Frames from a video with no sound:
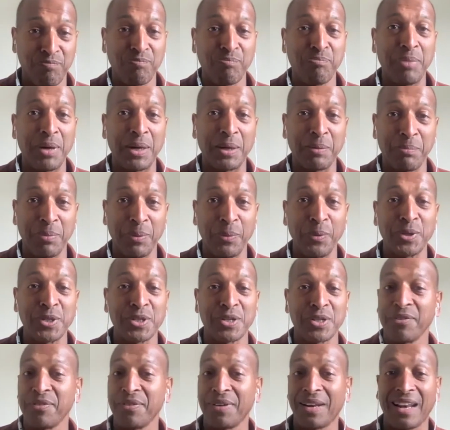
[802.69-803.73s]
big
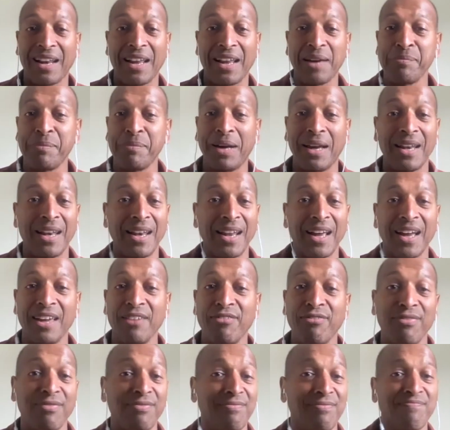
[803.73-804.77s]
portion of my
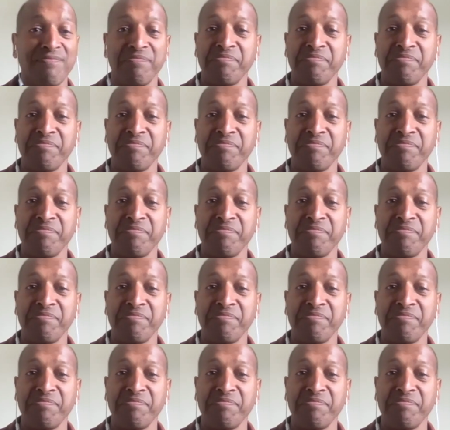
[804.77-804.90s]
life,